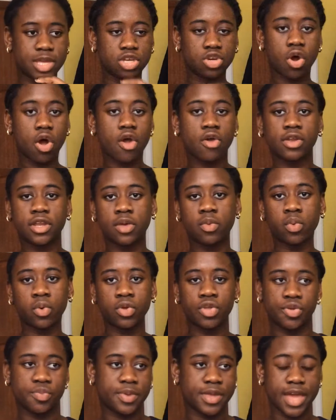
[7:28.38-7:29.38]
I mean, not only
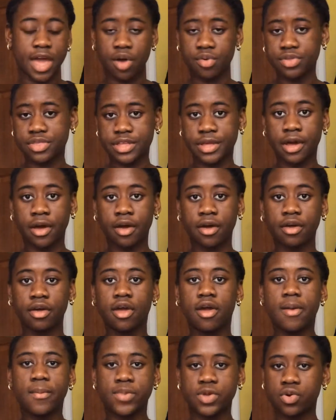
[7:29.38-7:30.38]
will you be healthier,
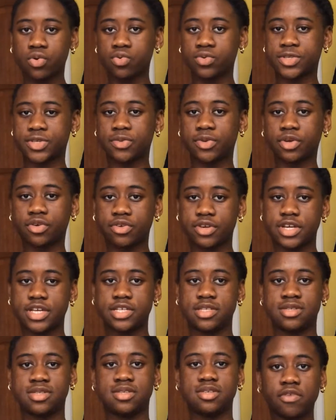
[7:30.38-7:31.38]
but you'll also
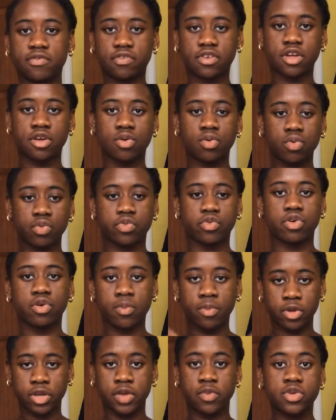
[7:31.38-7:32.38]
increase blood flow all through
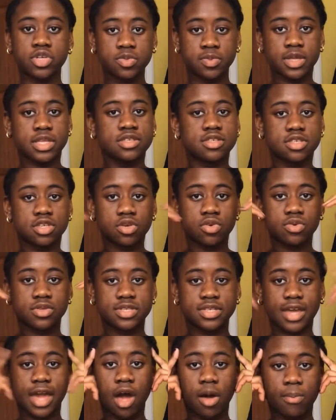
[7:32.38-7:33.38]
your body, which means to your
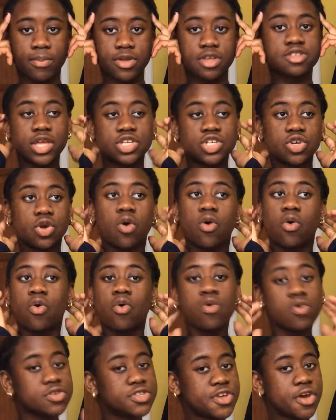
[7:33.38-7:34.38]
scalp, which
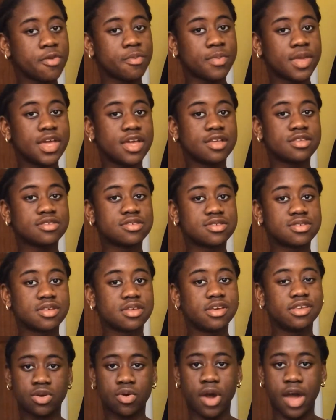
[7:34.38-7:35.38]
also means
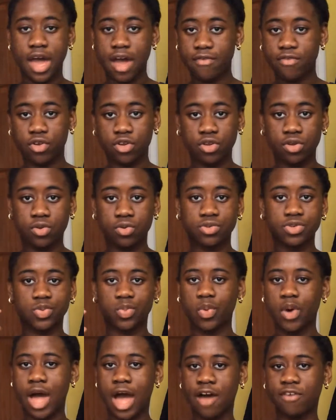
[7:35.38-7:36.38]
your hair
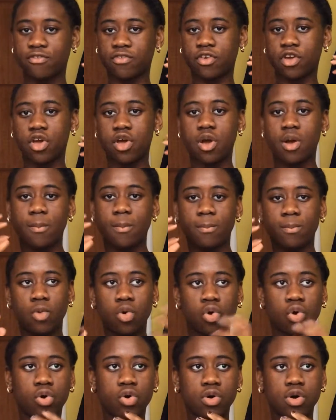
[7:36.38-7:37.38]
follicles will have
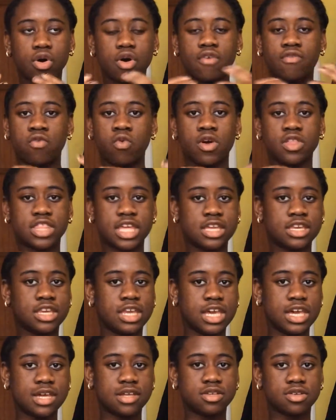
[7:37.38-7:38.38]
more of what they
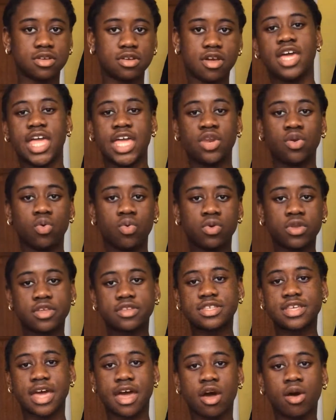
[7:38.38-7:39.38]
need in
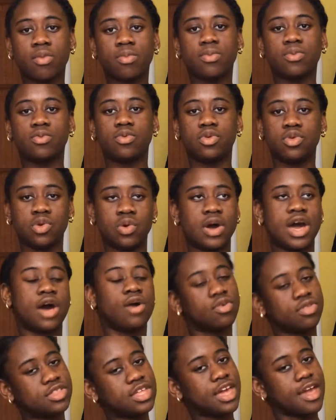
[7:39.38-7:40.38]
order to help your
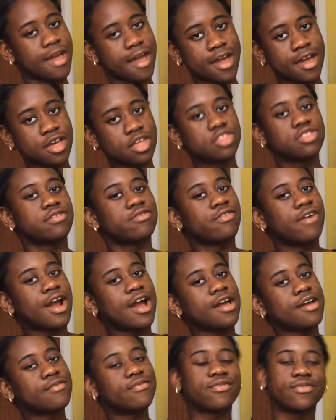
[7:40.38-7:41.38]
healthy hair
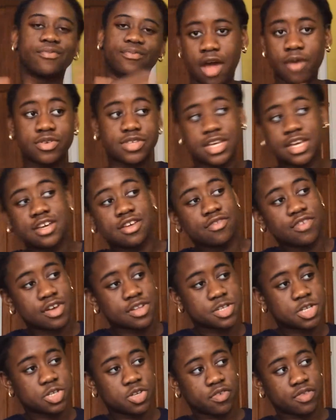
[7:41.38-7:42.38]
thrive. I would take
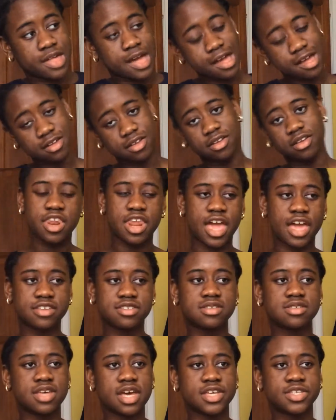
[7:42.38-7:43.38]
advantage of that. And
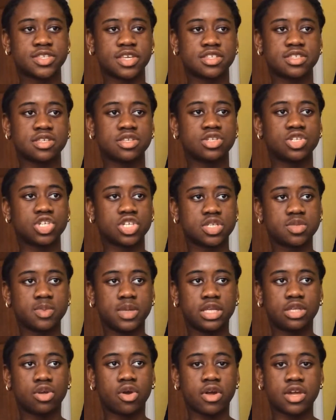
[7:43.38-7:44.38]
exercise doesn't just
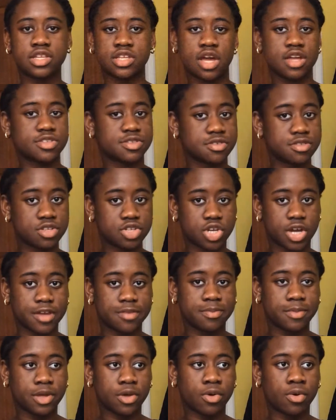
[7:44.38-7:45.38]
mean going nuts on the
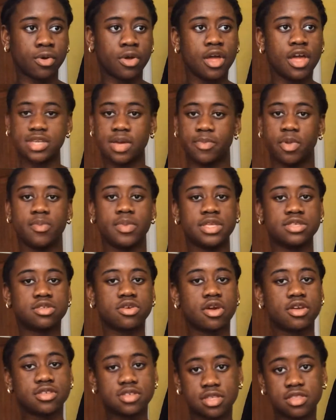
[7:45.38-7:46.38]
treadmill. Some it means
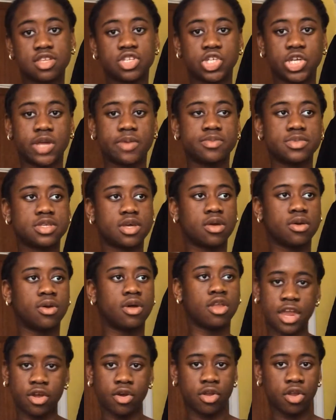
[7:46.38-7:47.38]
going to the gym, so
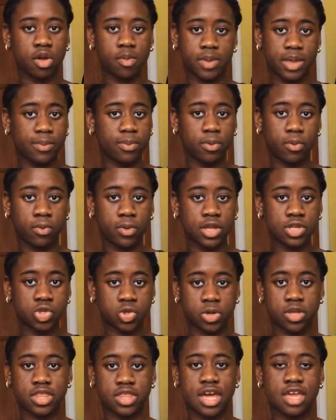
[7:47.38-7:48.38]
I know a lot of people
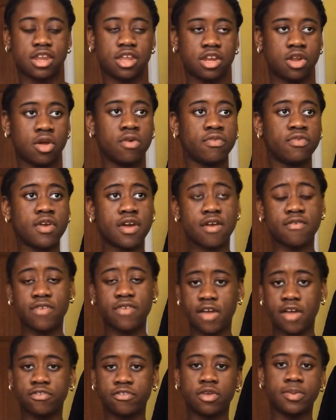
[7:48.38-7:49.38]
enjoy that, and I know a
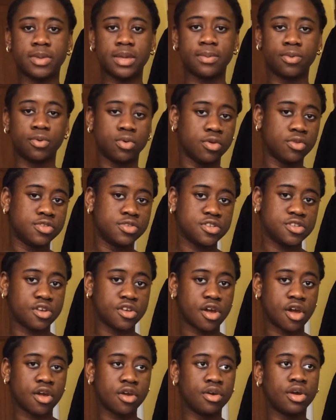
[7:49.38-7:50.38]
fair few people who do
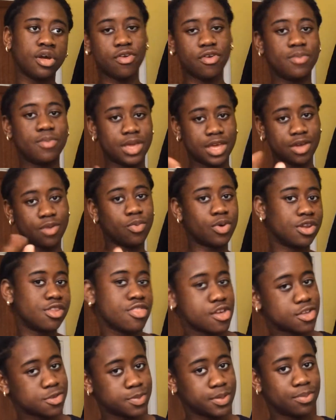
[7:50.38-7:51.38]
go. For me, one of
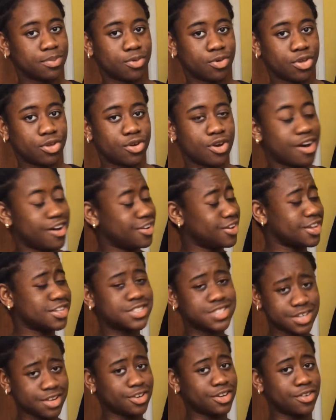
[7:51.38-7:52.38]
those people who can't
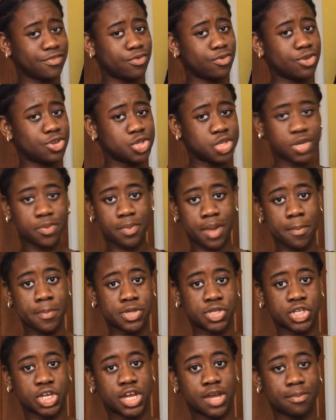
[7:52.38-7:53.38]
necessarily afford a gym
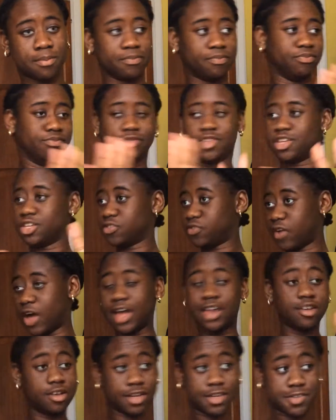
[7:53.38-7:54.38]
membership, it's
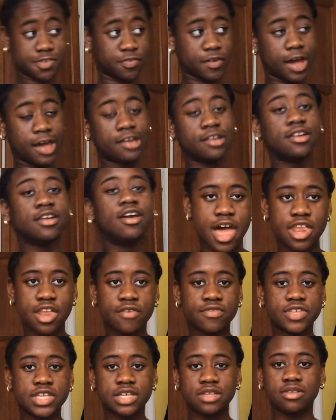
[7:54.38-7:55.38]
fine. I
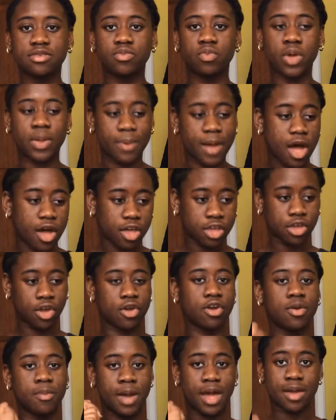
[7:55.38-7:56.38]
love to whip out a
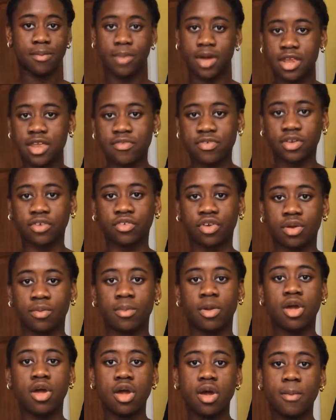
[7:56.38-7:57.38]
yoga mat in my living
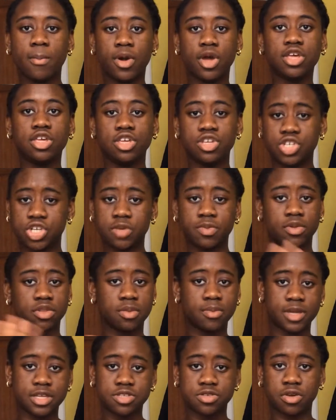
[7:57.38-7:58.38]
room, put YouTube on
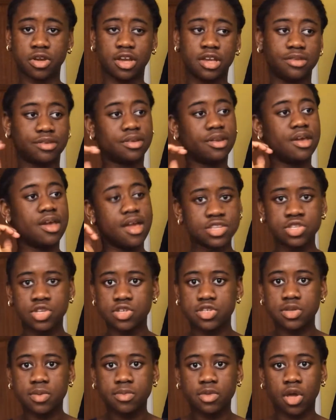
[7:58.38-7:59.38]
the big screen, and
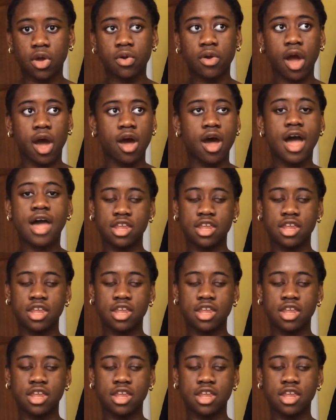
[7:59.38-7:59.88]
do some yoga.